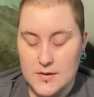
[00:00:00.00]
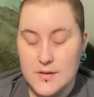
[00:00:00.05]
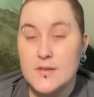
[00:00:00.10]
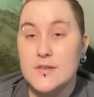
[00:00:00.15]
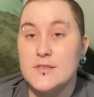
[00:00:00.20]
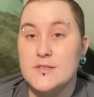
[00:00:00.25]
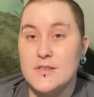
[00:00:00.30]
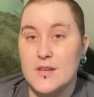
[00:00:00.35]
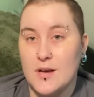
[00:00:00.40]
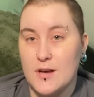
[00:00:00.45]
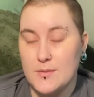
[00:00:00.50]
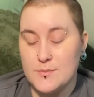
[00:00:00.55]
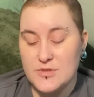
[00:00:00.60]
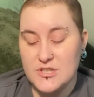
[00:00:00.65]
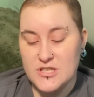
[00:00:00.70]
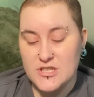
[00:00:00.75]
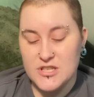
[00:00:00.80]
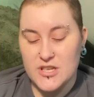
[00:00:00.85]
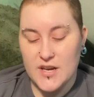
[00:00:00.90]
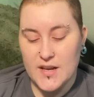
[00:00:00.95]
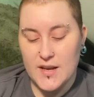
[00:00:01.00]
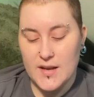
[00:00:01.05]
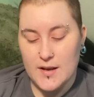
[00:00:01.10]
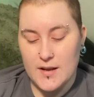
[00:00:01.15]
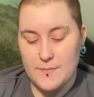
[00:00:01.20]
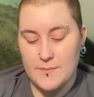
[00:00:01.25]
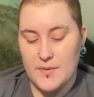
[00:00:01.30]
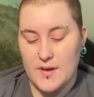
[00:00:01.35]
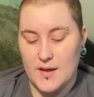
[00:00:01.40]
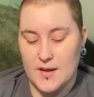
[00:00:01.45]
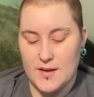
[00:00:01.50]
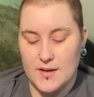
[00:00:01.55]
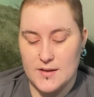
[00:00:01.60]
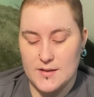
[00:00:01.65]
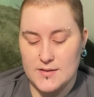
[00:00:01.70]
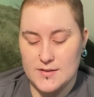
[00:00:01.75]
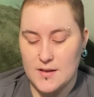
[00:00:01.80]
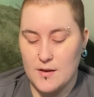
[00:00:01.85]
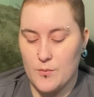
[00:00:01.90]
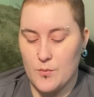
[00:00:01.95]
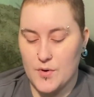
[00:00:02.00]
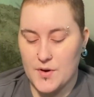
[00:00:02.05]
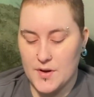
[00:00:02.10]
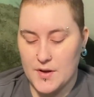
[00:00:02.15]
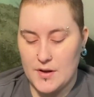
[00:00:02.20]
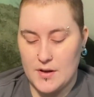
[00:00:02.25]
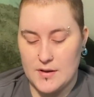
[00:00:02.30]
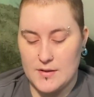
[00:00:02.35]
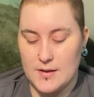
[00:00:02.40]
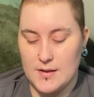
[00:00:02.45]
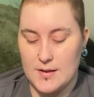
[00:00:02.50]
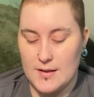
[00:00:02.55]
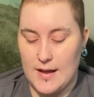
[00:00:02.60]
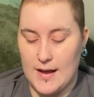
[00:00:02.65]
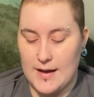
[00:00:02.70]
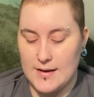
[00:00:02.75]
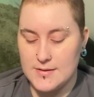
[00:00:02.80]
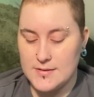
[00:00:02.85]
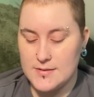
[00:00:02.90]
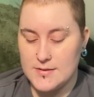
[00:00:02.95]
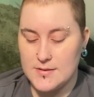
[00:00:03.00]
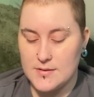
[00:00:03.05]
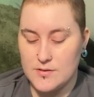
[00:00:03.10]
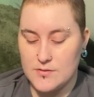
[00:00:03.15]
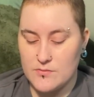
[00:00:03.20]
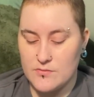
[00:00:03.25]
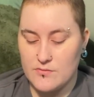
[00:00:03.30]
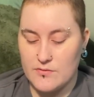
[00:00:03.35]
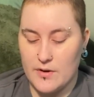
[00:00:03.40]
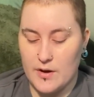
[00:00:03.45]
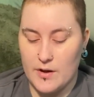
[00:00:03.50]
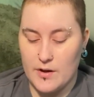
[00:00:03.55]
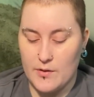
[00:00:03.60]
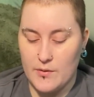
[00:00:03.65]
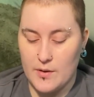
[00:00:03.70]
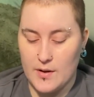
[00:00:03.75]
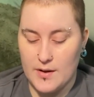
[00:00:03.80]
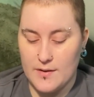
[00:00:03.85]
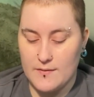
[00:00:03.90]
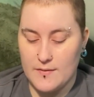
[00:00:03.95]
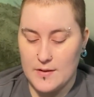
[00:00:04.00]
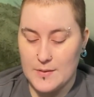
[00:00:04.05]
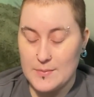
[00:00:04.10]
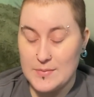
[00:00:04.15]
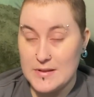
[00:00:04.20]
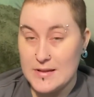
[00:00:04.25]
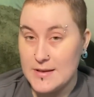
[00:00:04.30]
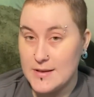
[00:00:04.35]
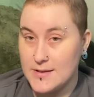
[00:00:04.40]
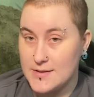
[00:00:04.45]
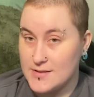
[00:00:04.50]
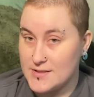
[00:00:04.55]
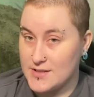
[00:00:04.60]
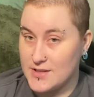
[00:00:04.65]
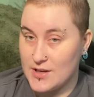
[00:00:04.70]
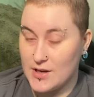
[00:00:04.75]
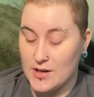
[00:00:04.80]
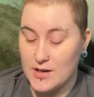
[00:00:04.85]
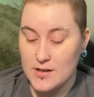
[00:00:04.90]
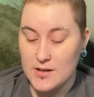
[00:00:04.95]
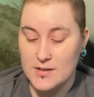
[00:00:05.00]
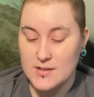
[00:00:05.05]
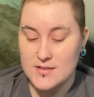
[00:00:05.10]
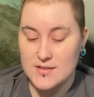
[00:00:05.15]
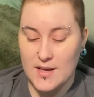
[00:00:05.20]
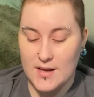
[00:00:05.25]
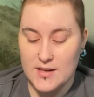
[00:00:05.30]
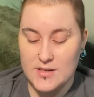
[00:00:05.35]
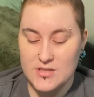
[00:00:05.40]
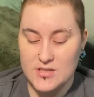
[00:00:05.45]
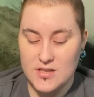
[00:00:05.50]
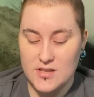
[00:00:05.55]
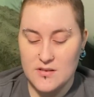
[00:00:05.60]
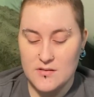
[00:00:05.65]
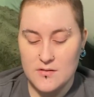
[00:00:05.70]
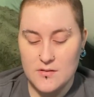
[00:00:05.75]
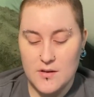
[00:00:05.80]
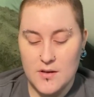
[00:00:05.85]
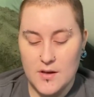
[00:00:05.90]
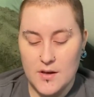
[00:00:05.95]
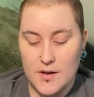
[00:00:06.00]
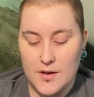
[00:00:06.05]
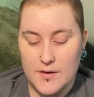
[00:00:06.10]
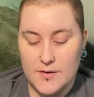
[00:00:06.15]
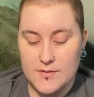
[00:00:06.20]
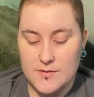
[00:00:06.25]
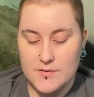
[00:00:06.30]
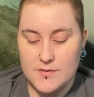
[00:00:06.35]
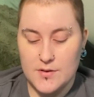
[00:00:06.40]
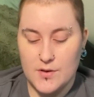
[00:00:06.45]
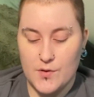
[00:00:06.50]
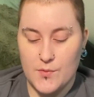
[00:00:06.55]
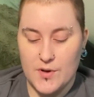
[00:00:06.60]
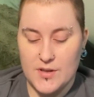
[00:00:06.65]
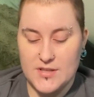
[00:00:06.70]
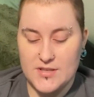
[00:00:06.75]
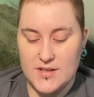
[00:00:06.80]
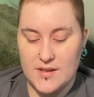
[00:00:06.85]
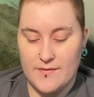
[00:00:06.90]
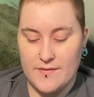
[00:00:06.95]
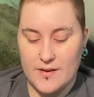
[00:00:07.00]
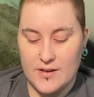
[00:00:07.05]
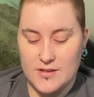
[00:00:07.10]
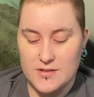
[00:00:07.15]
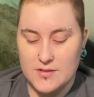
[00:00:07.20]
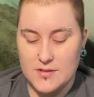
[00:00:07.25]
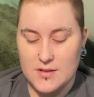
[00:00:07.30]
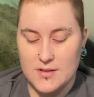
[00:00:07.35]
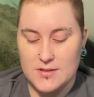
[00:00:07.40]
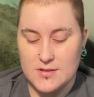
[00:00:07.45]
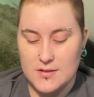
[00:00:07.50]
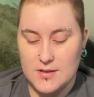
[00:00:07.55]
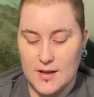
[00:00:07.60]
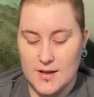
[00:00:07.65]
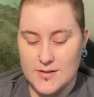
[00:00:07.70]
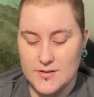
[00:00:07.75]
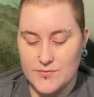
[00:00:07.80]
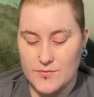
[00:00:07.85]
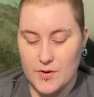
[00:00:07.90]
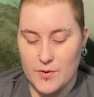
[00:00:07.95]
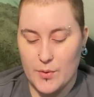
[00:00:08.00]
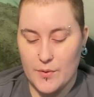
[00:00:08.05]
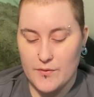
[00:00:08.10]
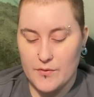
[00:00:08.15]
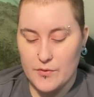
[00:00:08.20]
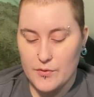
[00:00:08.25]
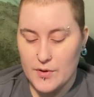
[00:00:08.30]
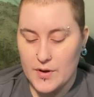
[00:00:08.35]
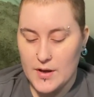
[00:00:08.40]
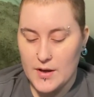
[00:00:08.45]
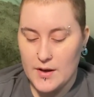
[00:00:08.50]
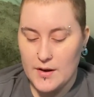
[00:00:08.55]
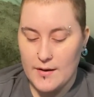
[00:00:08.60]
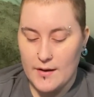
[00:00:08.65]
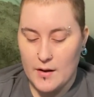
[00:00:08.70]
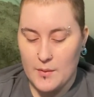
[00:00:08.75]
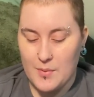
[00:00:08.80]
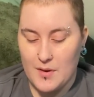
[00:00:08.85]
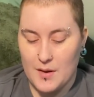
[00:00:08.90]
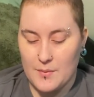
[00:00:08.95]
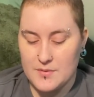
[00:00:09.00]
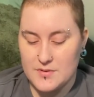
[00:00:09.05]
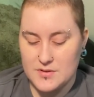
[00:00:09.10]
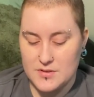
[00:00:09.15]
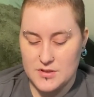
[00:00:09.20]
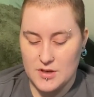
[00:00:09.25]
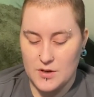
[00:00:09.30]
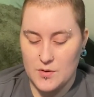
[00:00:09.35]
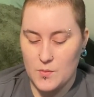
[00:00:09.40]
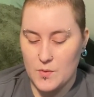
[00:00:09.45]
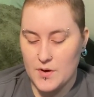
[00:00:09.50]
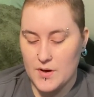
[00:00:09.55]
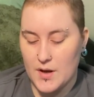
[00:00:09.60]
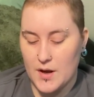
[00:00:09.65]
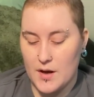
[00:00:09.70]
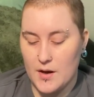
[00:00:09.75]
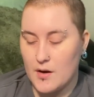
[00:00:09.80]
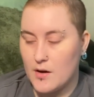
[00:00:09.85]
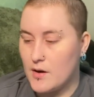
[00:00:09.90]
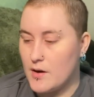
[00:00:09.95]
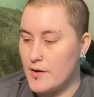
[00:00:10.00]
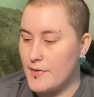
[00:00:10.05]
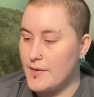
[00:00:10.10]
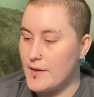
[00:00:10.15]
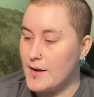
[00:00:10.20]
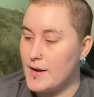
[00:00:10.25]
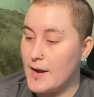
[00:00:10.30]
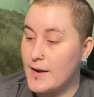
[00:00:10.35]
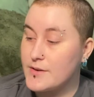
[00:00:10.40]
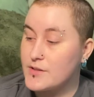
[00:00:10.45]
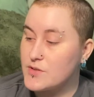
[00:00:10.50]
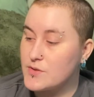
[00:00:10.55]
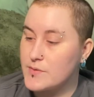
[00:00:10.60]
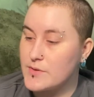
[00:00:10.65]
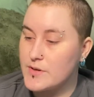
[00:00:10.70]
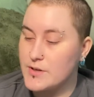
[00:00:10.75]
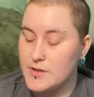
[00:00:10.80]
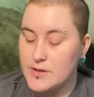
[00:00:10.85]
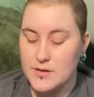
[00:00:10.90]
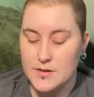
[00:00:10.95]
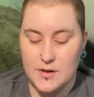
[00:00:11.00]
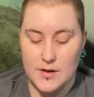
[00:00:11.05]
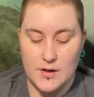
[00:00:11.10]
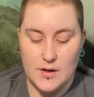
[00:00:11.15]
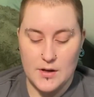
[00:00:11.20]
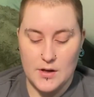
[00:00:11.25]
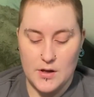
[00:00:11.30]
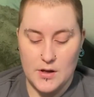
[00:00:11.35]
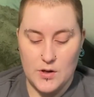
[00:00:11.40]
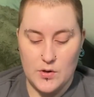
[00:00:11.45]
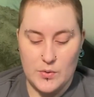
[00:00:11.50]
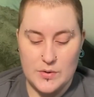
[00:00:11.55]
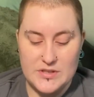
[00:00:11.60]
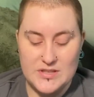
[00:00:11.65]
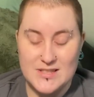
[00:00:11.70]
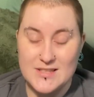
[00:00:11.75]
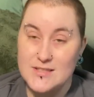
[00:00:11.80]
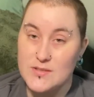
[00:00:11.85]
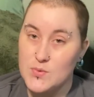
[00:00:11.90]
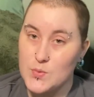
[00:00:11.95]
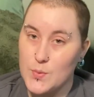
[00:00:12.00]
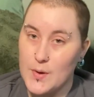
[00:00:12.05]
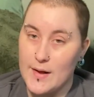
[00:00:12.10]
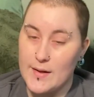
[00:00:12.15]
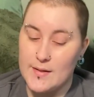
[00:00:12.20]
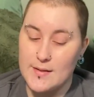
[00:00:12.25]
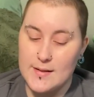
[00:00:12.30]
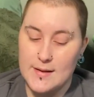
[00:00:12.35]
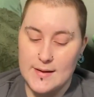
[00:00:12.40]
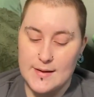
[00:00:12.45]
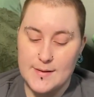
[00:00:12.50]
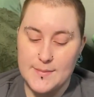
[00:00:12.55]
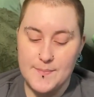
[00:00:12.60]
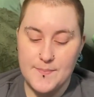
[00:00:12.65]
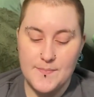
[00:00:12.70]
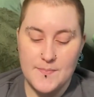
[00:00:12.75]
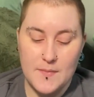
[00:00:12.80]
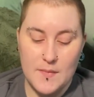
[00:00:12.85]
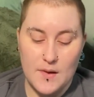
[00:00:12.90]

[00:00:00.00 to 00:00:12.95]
So I'm just checking in because I'm working on the last row of the please knock section. So once I finish this last row of green, I'll be able to start working on the next word, which is welcome.